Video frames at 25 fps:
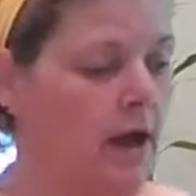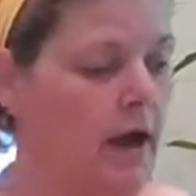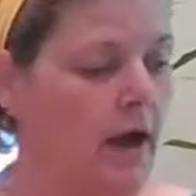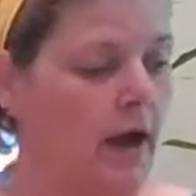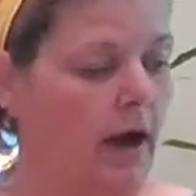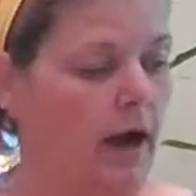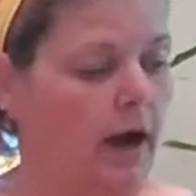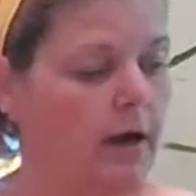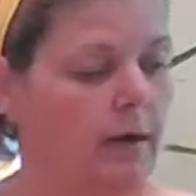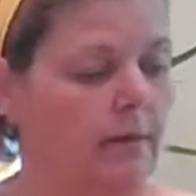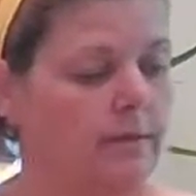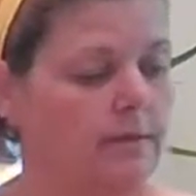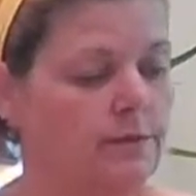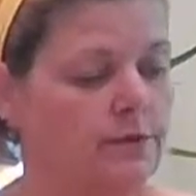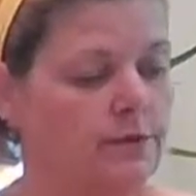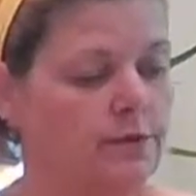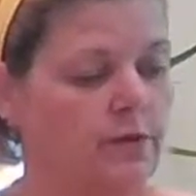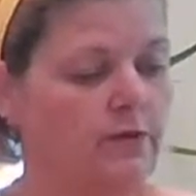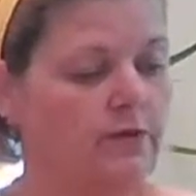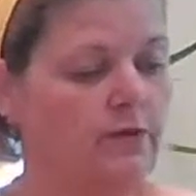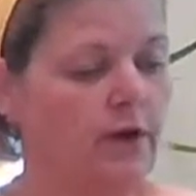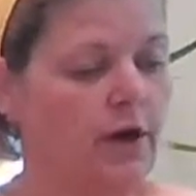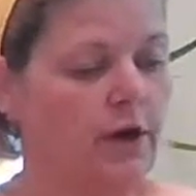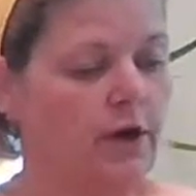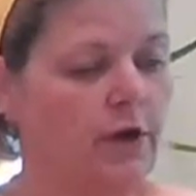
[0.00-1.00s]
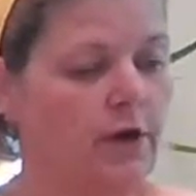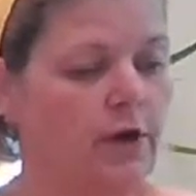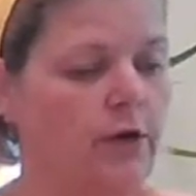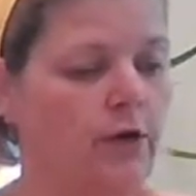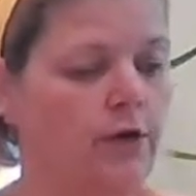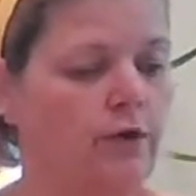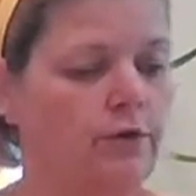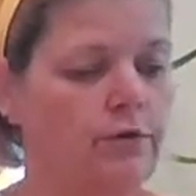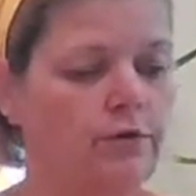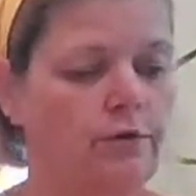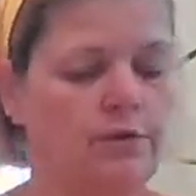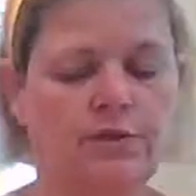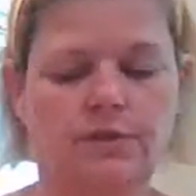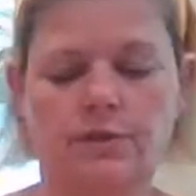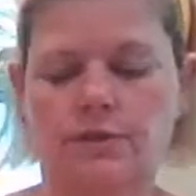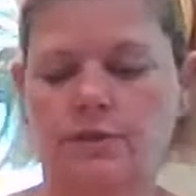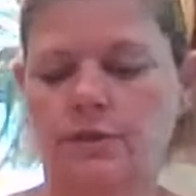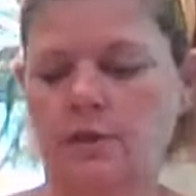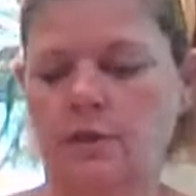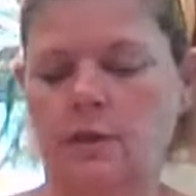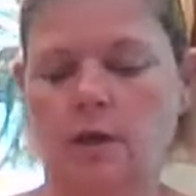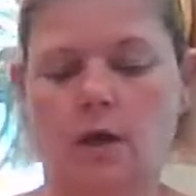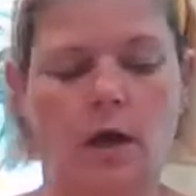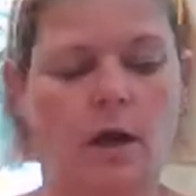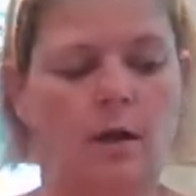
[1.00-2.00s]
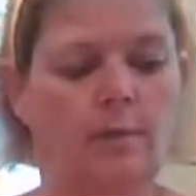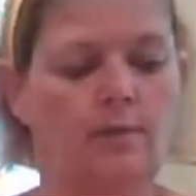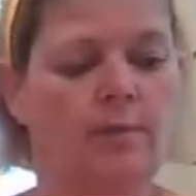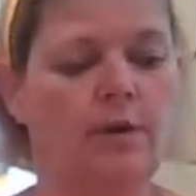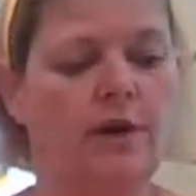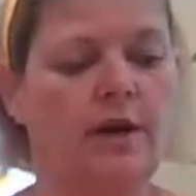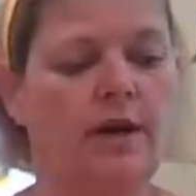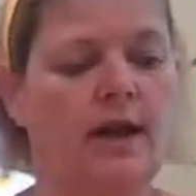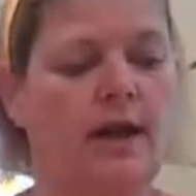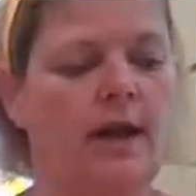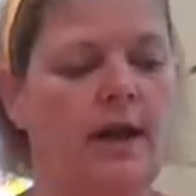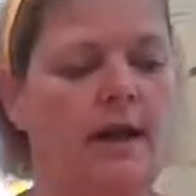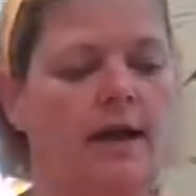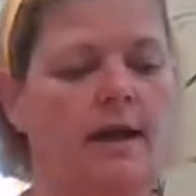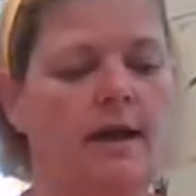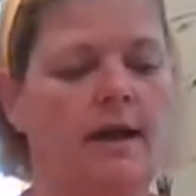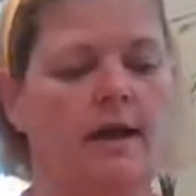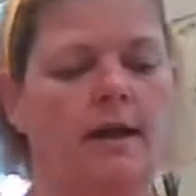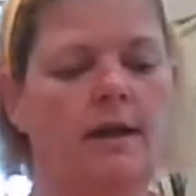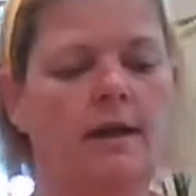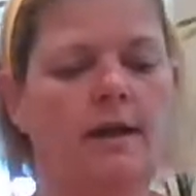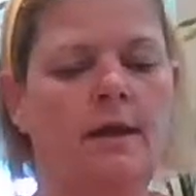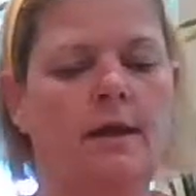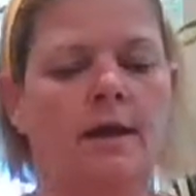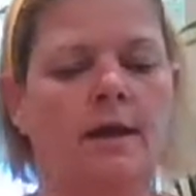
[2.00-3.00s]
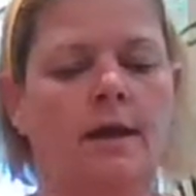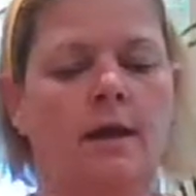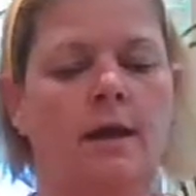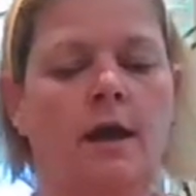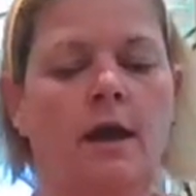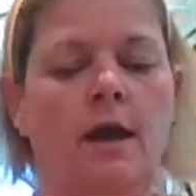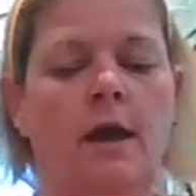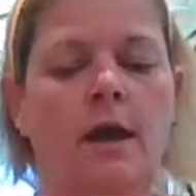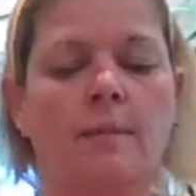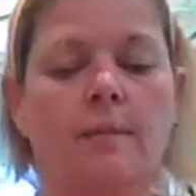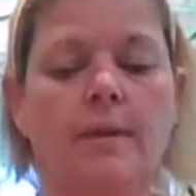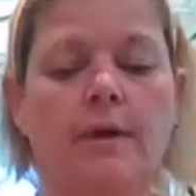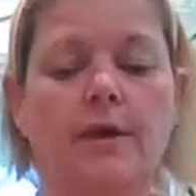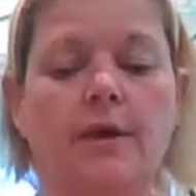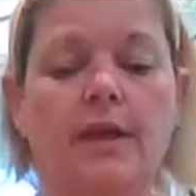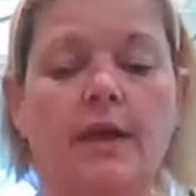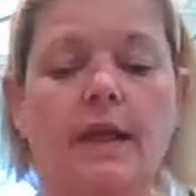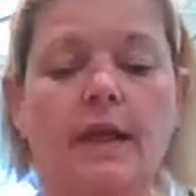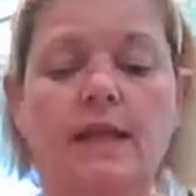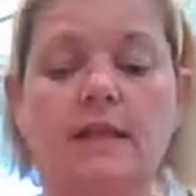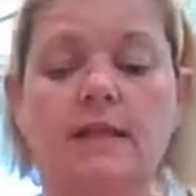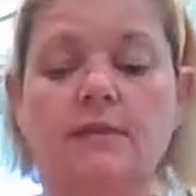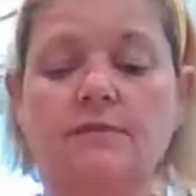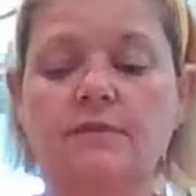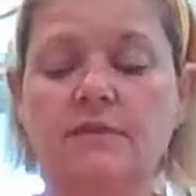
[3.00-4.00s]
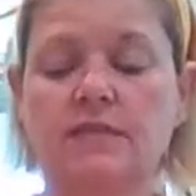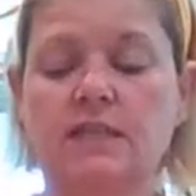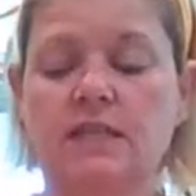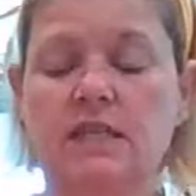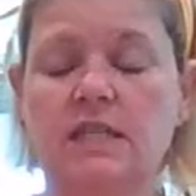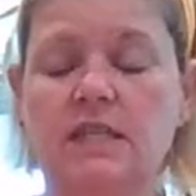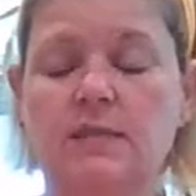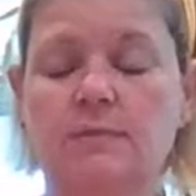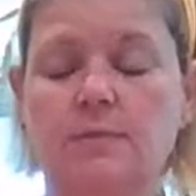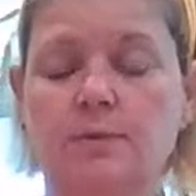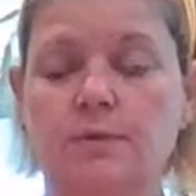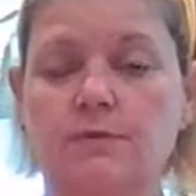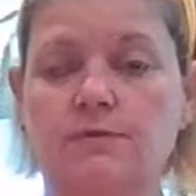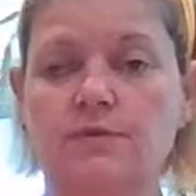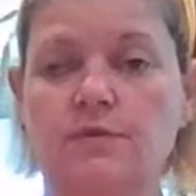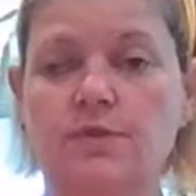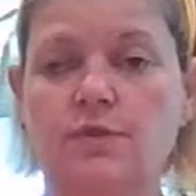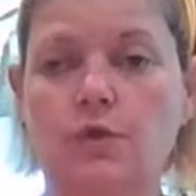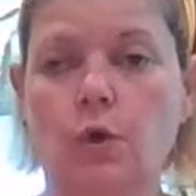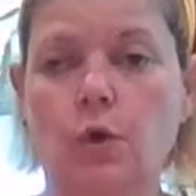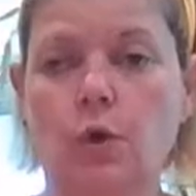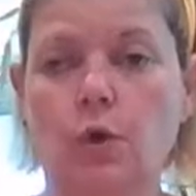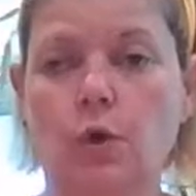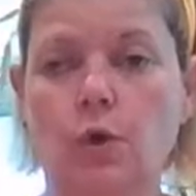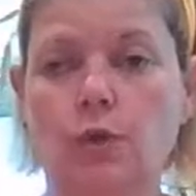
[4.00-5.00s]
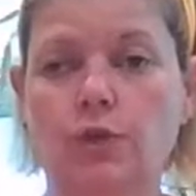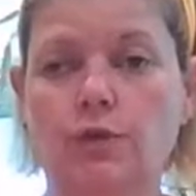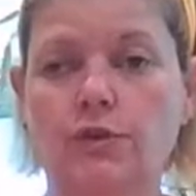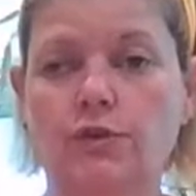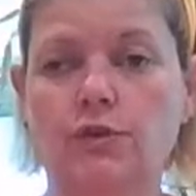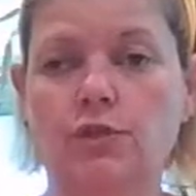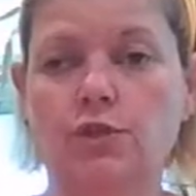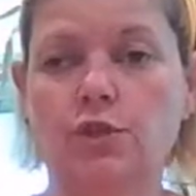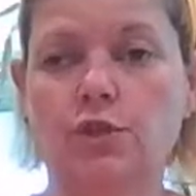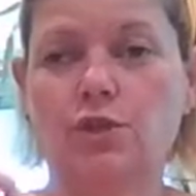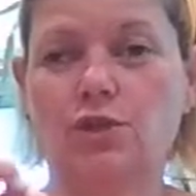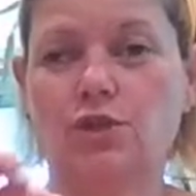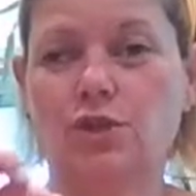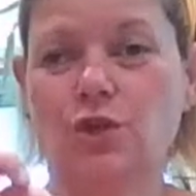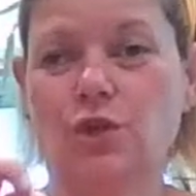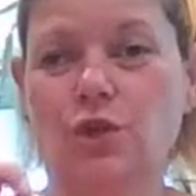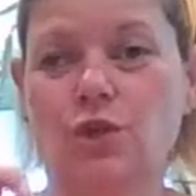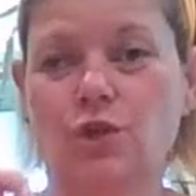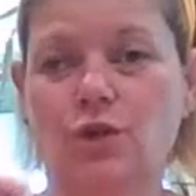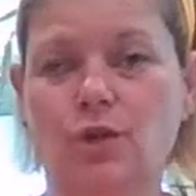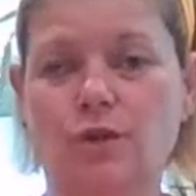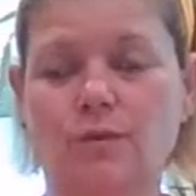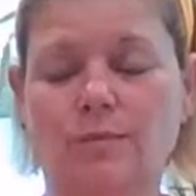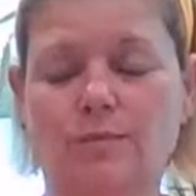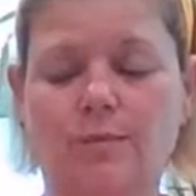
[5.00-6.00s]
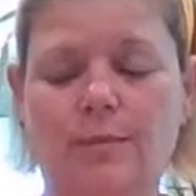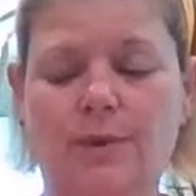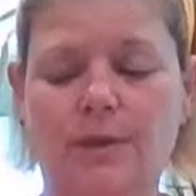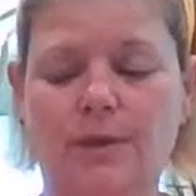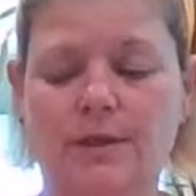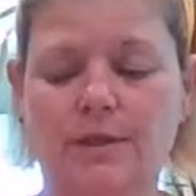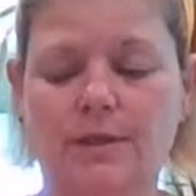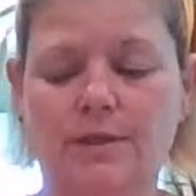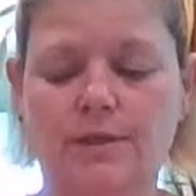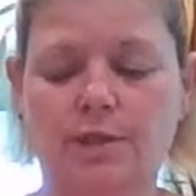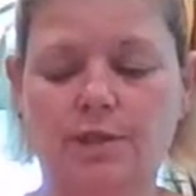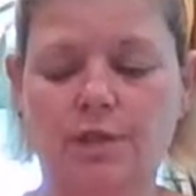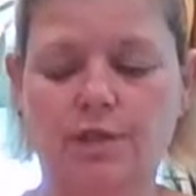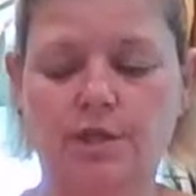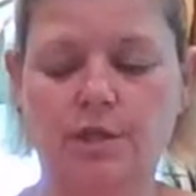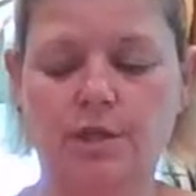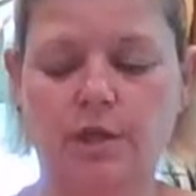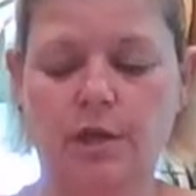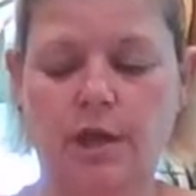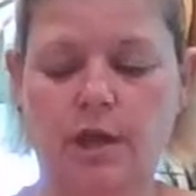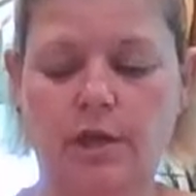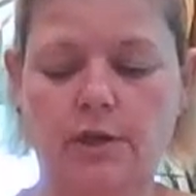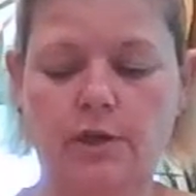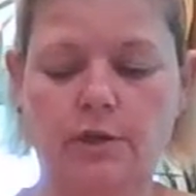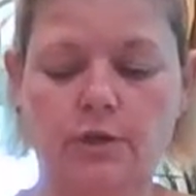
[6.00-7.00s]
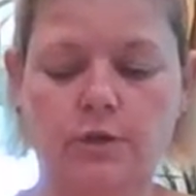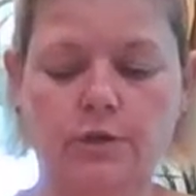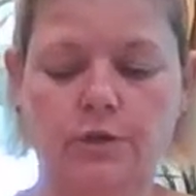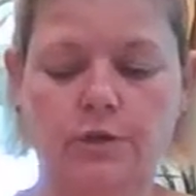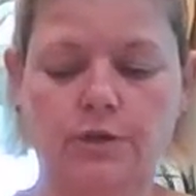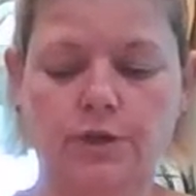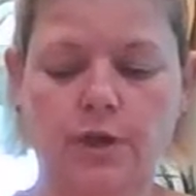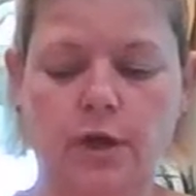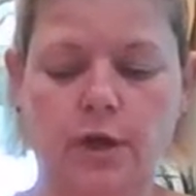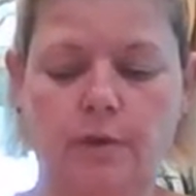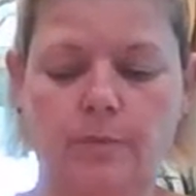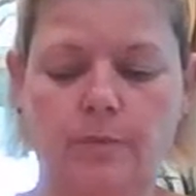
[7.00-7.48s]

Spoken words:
So we've got our oats. We're gonna add about 1/8 of a teaspoon of salt. That's just a good pinch. I use